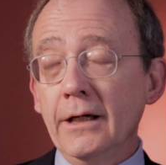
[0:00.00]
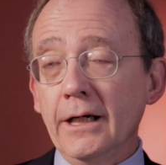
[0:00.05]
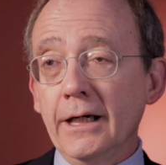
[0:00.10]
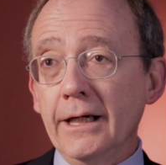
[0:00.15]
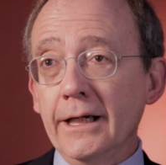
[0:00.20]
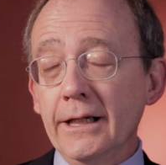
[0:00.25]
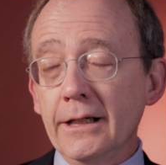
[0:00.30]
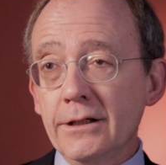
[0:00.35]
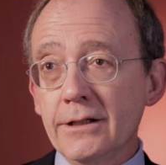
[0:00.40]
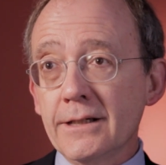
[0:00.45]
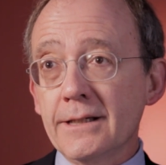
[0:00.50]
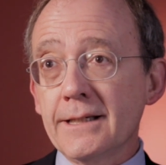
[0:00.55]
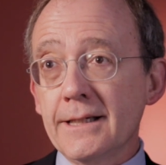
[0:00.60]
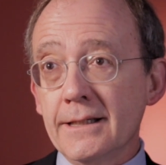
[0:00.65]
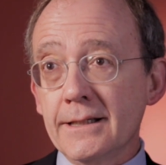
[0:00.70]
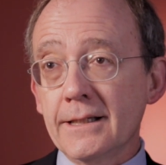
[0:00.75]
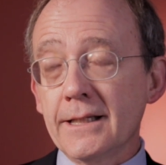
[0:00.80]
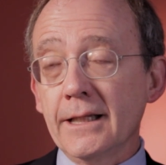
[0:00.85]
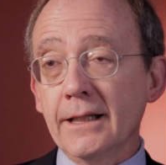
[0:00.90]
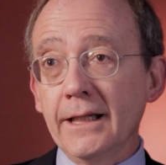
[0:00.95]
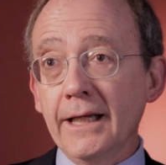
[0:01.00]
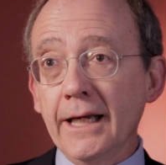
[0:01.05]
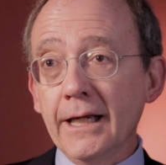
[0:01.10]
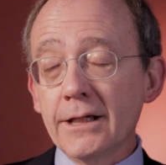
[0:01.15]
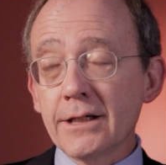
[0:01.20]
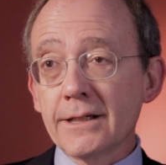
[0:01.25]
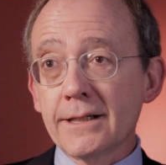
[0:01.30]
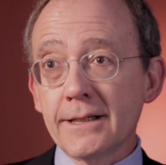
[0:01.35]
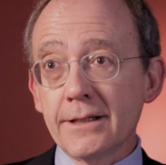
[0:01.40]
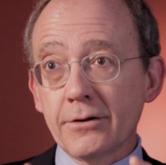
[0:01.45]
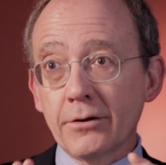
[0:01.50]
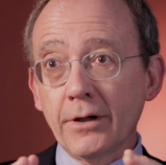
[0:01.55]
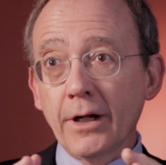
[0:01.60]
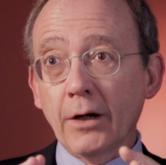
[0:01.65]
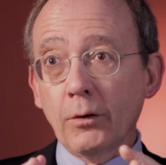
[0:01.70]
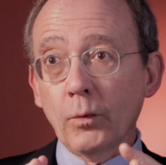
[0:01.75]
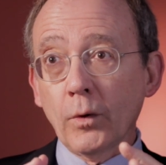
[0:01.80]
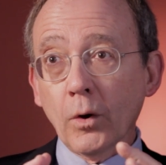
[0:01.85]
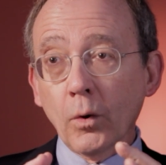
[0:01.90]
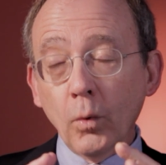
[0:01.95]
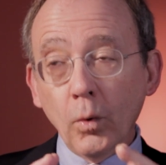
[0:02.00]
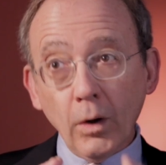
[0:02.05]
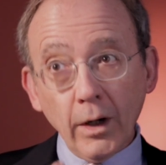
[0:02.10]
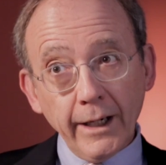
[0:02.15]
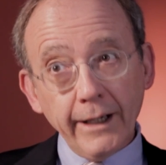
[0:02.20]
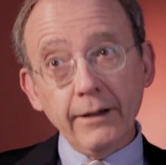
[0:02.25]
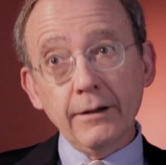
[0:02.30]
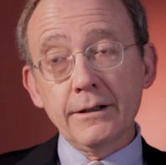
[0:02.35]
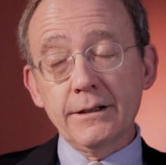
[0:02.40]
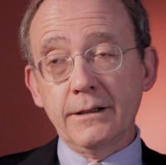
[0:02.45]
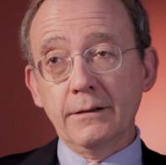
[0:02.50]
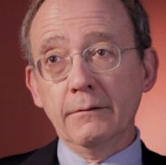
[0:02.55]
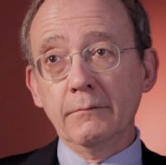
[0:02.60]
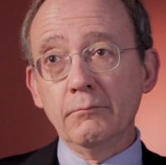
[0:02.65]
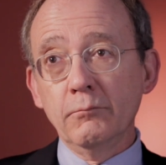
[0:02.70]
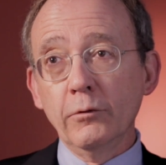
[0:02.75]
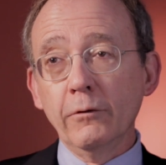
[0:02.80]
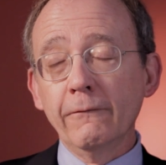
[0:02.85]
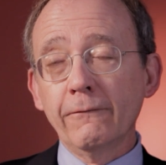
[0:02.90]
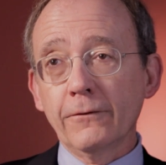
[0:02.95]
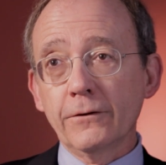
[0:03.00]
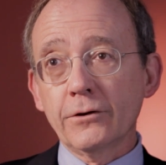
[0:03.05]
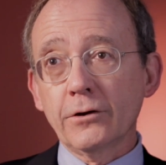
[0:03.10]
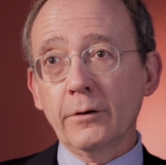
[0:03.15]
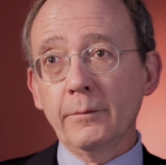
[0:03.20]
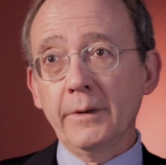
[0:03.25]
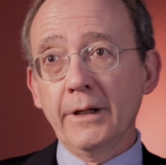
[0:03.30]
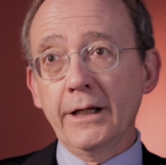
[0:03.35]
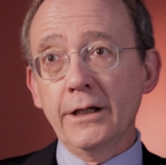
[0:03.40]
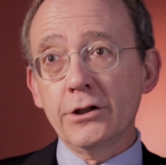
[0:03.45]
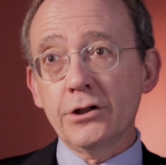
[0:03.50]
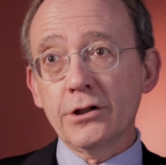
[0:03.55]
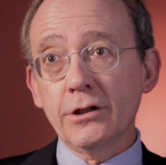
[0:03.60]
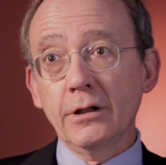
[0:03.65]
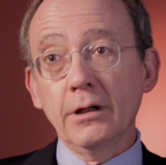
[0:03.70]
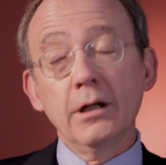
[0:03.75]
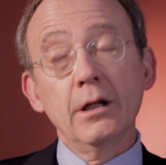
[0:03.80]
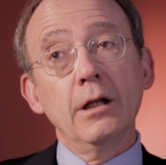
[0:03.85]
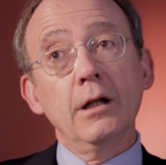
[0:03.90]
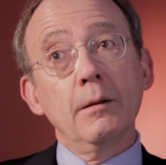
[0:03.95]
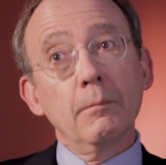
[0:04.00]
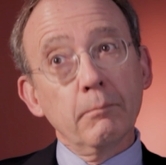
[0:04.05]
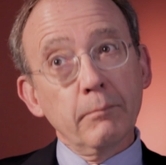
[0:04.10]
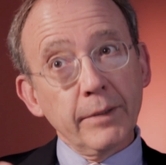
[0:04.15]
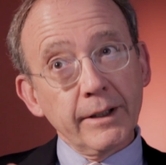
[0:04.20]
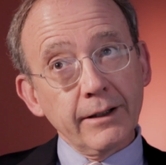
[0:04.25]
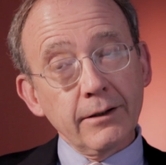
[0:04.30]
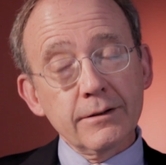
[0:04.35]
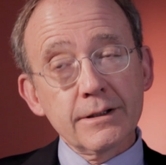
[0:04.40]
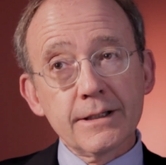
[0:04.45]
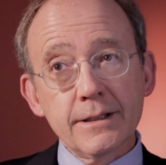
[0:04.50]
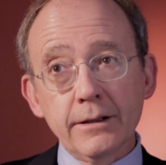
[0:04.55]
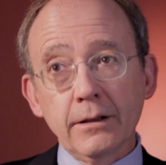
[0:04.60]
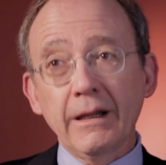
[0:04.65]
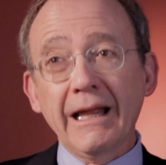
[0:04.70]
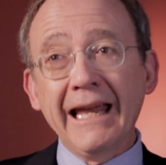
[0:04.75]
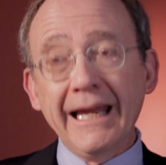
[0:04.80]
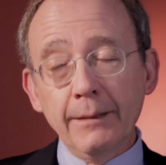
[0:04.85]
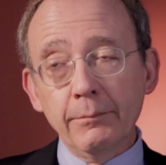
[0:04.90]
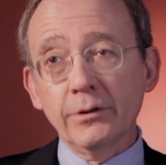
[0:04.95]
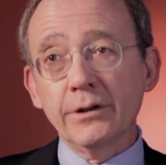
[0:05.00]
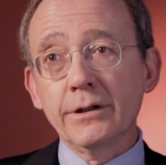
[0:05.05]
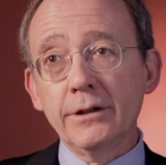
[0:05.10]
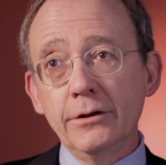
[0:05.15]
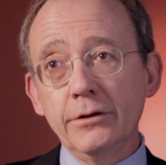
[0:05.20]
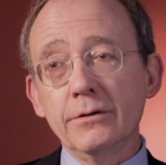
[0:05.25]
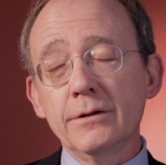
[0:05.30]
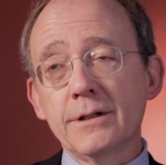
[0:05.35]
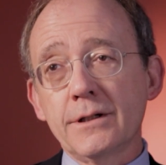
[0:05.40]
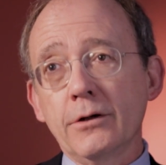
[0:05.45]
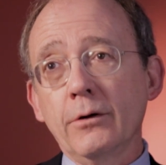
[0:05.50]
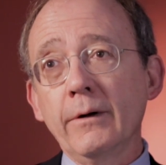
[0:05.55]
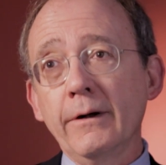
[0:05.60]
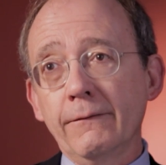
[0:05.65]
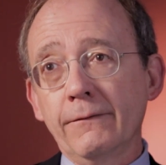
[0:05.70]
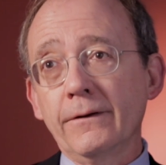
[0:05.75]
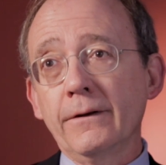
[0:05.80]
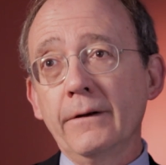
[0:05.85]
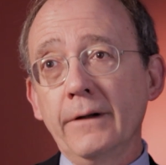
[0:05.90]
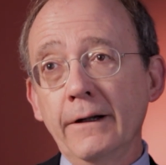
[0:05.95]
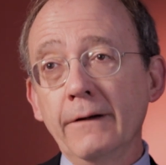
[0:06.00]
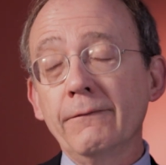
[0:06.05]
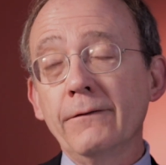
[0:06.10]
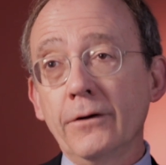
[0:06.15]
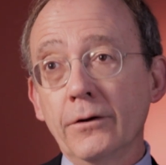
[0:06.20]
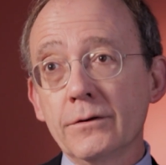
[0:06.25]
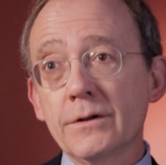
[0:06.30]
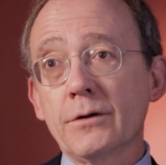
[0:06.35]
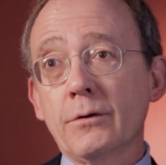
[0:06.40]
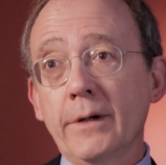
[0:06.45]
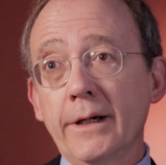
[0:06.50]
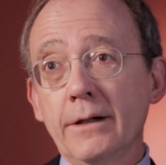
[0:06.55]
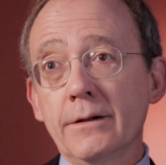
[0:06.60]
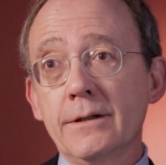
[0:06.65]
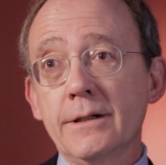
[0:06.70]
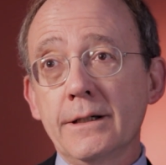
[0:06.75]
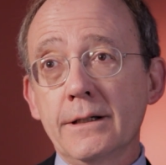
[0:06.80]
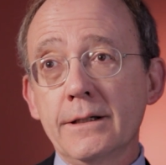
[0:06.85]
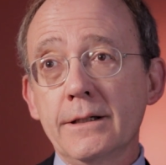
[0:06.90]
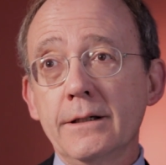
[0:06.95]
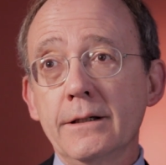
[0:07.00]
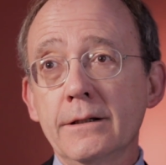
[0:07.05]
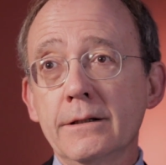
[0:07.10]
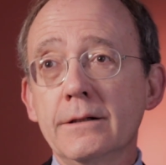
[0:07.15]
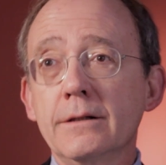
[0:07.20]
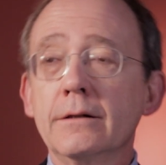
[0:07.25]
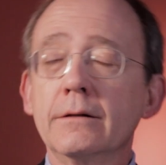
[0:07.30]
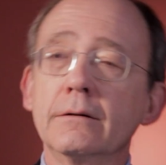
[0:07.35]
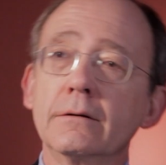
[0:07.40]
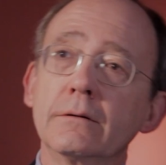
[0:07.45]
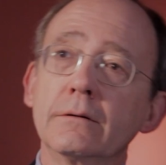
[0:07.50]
It just says that the agencies are not required to move for termination, but they're still able to do so if those grounds exist.